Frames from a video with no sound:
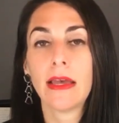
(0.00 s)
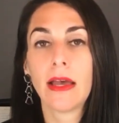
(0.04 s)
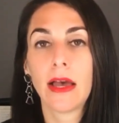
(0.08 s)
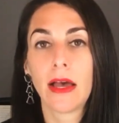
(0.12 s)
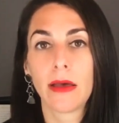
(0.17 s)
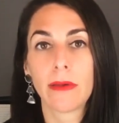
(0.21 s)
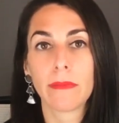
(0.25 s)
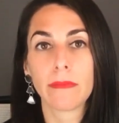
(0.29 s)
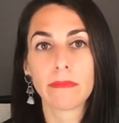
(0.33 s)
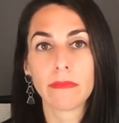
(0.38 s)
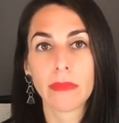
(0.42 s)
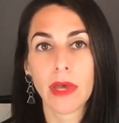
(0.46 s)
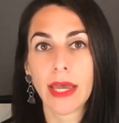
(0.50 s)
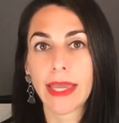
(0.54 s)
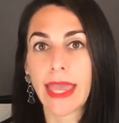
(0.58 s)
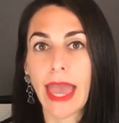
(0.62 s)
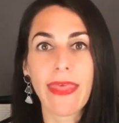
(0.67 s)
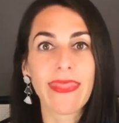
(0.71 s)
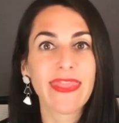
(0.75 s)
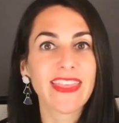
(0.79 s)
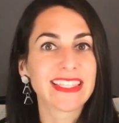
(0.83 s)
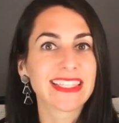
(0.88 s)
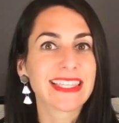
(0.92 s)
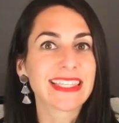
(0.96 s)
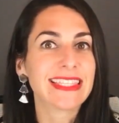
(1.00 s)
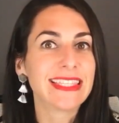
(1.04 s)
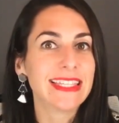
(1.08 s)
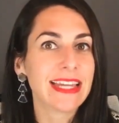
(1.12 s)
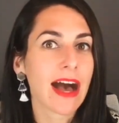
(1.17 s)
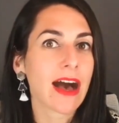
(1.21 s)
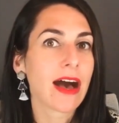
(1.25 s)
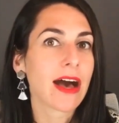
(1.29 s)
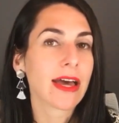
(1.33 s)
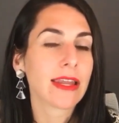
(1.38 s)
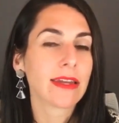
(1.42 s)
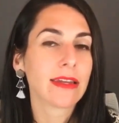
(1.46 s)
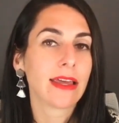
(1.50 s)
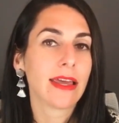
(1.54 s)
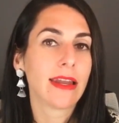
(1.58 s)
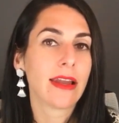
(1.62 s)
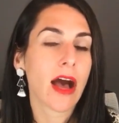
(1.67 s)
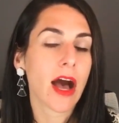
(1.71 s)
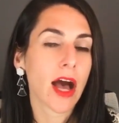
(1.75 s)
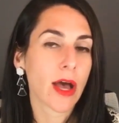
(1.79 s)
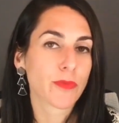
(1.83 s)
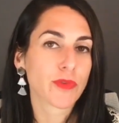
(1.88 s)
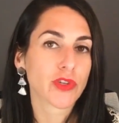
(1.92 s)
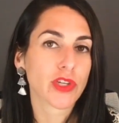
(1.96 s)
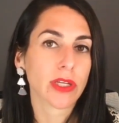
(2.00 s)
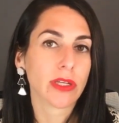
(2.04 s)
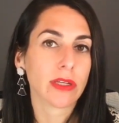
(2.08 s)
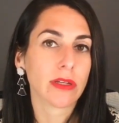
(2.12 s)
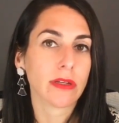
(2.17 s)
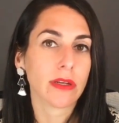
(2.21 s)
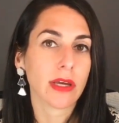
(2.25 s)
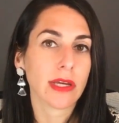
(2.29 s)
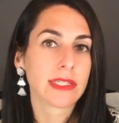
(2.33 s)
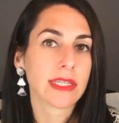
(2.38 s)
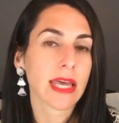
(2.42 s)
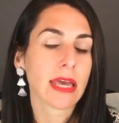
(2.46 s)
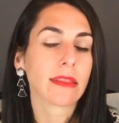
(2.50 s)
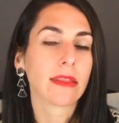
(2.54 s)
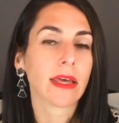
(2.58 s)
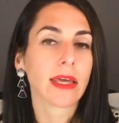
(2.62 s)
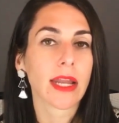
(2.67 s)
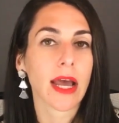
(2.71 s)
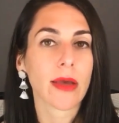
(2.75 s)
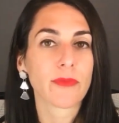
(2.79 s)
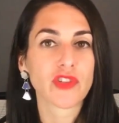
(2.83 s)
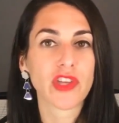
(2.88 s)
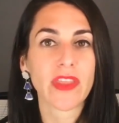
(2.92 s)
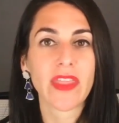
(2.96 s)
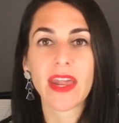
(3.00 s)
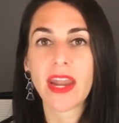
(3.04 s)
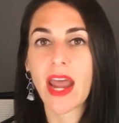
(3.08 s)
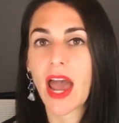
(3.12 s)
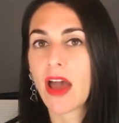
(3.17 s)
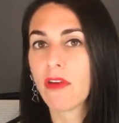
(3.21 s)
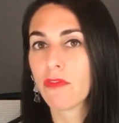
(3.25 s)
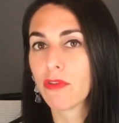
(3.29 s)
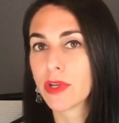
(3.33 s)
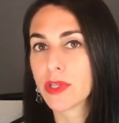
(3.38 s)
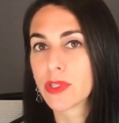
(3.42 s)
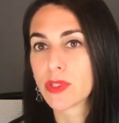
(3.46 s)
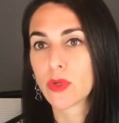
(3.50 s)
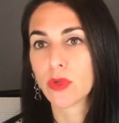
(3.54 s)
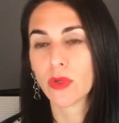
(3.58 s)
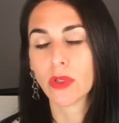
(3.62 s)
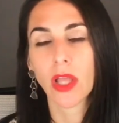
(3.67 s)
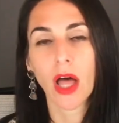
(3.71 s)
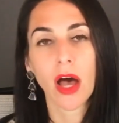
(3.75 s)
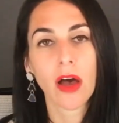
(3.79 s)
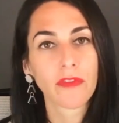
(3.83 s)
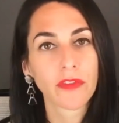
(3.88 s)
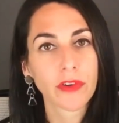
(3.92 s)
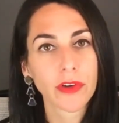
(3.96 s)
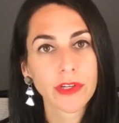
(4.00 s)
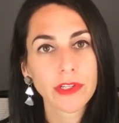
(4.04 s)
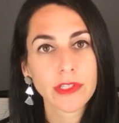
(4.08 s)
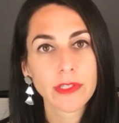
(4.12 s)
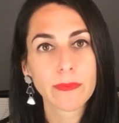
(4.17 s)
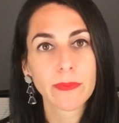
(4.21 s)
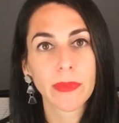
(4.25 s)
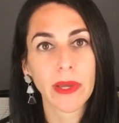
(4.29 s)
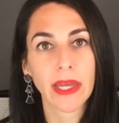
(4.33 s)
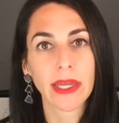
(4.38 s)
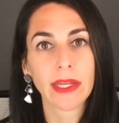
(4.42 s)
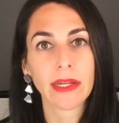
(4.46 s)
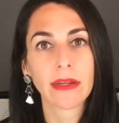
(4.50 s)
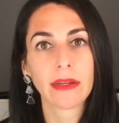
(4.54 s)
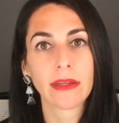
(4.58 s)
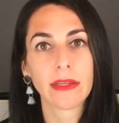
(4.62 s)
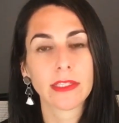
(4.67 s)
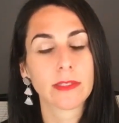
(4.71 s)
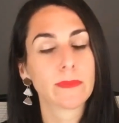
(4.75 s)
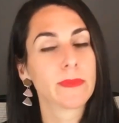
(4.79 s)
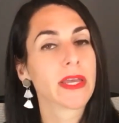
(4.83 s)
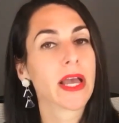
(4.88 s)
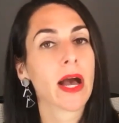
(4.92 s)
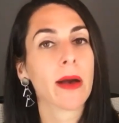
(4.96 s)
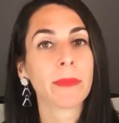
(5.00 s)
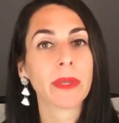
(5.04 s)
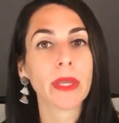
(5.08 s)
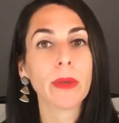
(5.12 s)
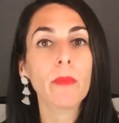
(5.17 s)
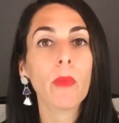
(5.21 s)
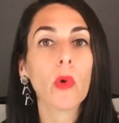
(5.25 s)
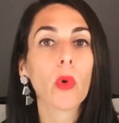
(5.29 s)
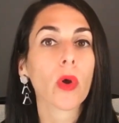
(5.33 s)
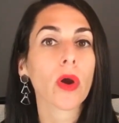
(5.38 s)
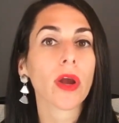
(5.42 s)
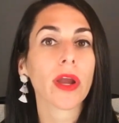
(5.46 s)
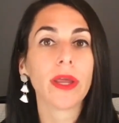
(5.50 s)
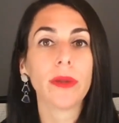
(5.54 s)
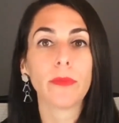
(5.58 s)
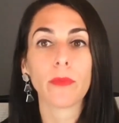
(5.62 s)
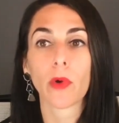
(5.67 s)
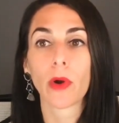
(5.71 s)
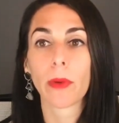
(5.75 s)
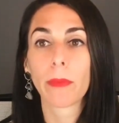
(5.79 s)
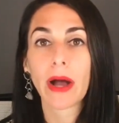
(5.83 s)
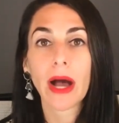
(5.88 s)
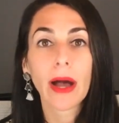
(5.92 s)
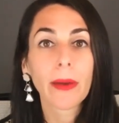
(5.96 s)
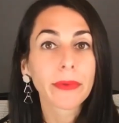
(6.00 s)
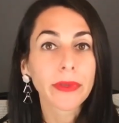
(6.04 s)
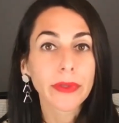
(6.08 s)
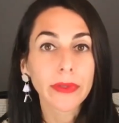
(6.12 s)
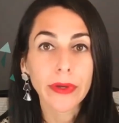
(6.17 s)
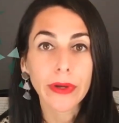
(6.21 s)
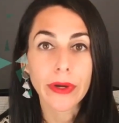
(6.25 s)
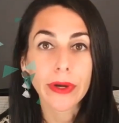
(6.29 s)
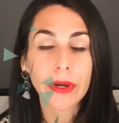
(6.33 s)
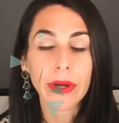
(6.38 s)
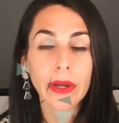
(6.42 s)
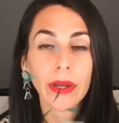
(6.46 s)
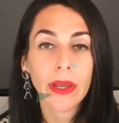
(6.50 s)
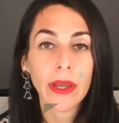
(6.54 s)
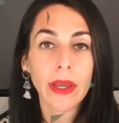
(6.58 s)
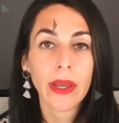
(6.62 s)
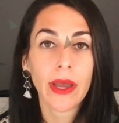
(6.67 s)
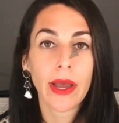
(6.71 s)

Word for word: Um, again, this is not an option, a deadline option that every school offers, but it's becoming more and more popular.